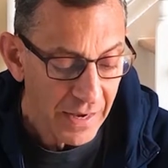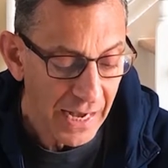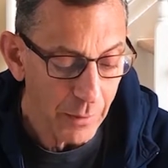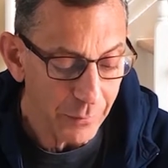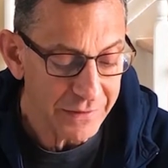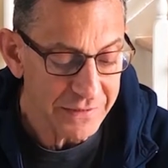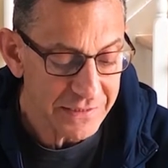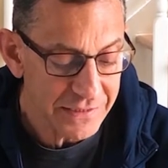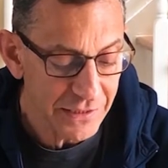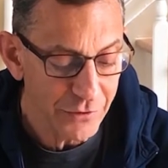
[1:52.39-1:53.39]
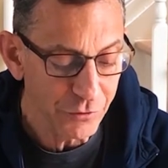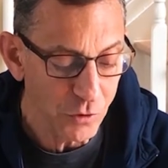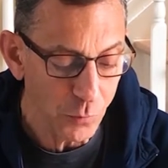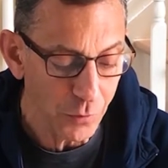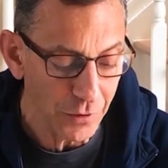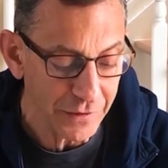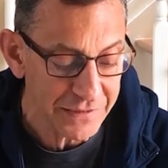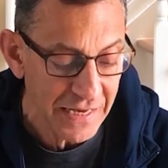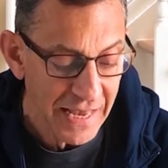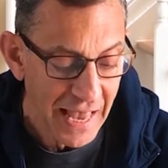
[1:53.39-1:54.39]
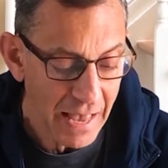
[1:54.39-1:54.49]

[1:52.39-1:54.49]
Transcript: I will consider your works